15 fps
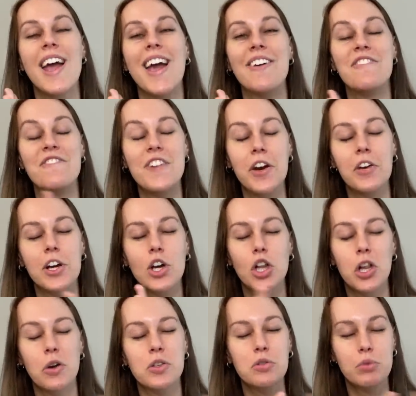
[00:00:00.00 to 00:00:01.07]
Very
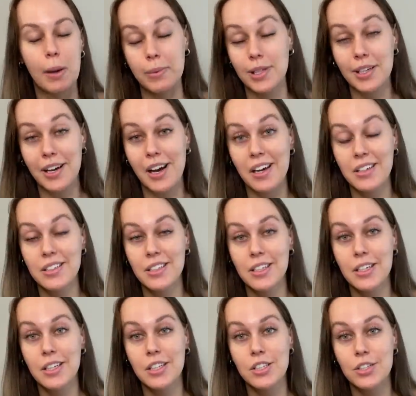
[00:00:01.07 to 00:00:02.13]
close replica
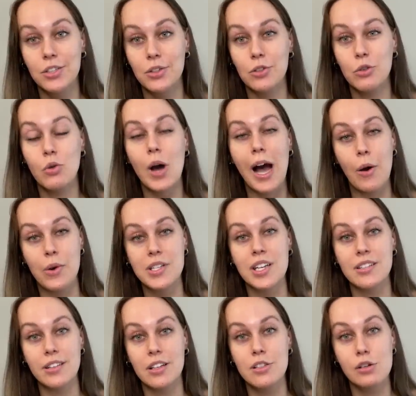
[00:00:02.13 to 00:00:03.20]
to how it
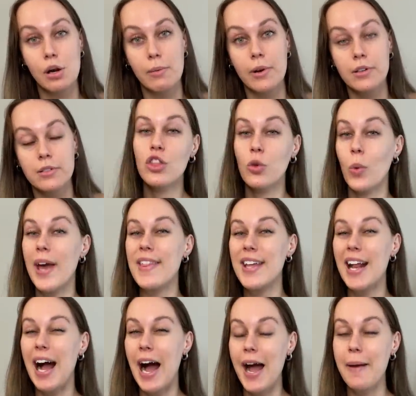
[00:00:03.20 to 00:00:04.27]
tastes at Starbucks. The way
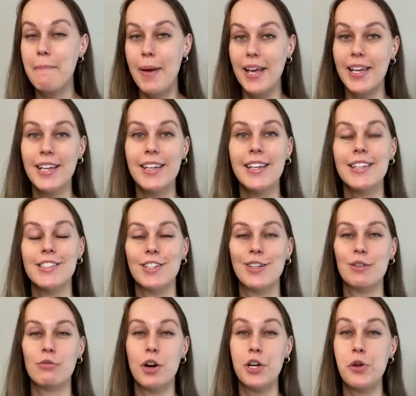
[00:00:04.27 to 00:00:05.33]
that I make it is
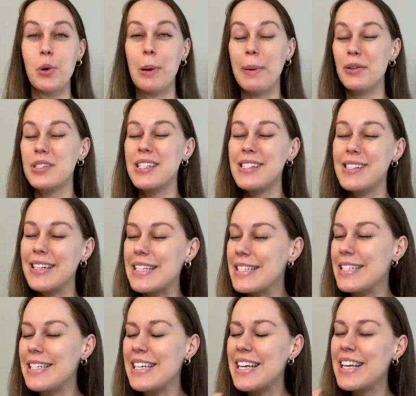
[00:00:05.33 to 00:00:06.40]
gonna run you about
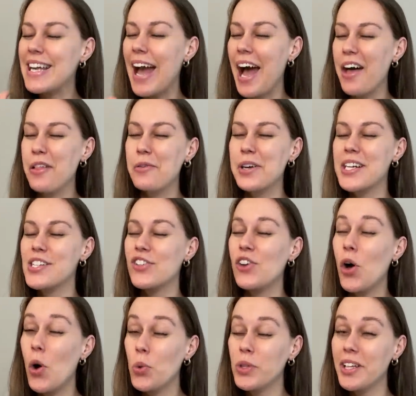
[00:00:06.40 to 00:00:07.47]
60 calories
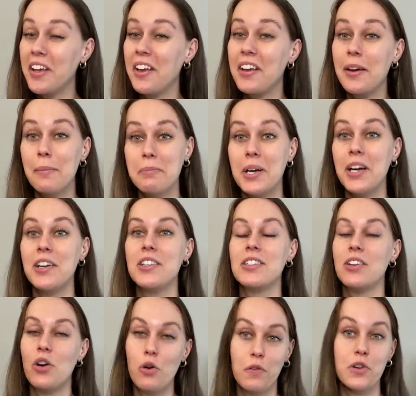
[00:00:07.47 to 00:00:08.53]
only compared
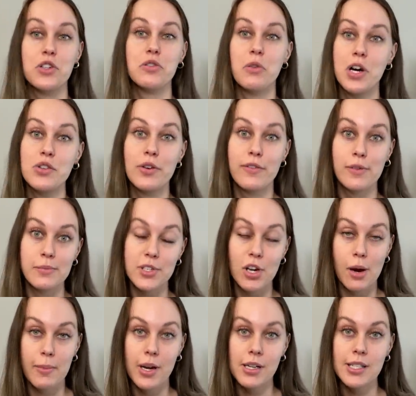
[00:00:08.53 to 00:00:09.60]
to over 200 from
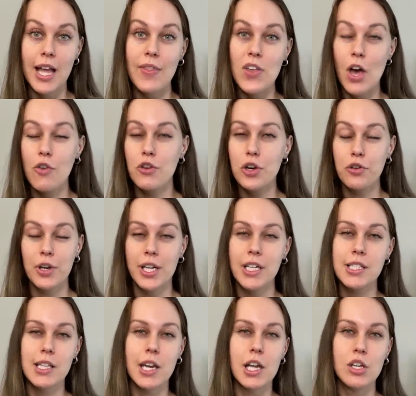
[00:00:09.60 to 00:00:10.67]
Starbucks. And the other
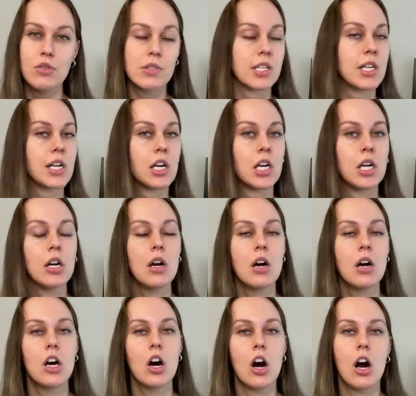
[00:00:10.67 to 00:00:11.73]
ingredients that I use in here
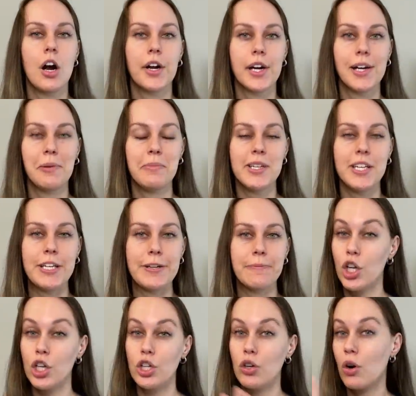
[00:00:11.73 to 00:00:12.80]
are gonna
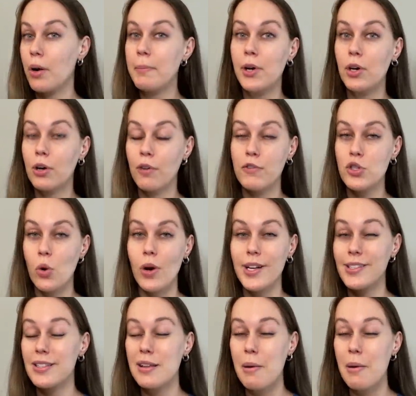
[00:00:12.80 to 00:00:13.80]
be your milk of choice.